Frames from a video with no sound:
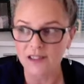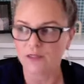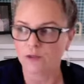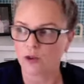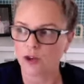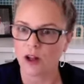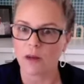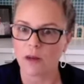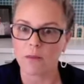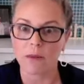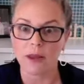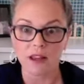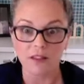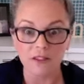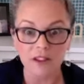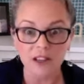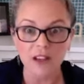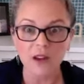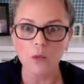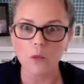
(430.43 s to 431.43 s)
if we're not
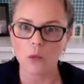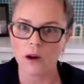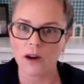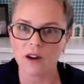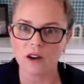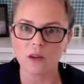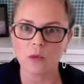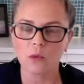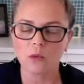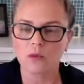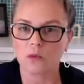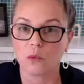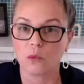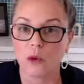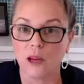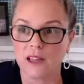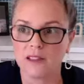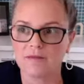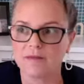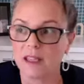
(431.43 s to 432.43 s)
pivoting where
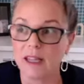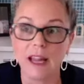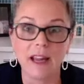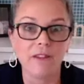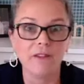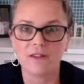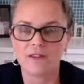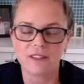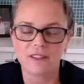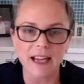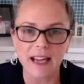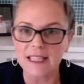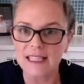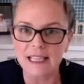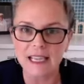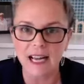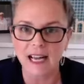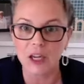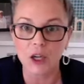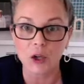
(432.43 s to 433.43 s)
when life gets
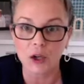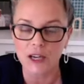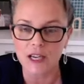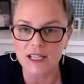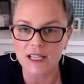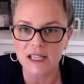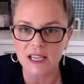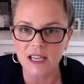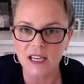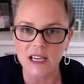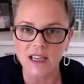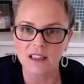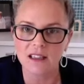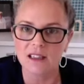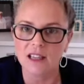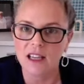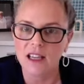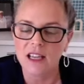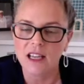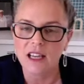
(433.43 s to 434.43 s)
kind of crazy and
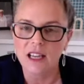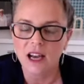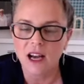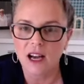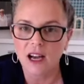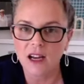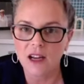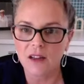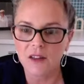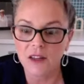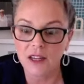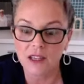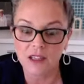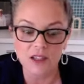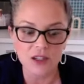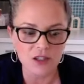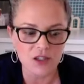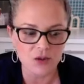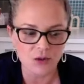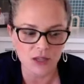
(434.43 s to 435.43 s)
uh, the
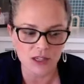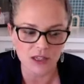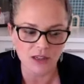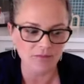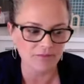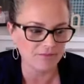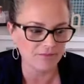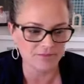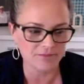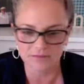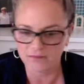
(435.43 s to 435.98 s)
industry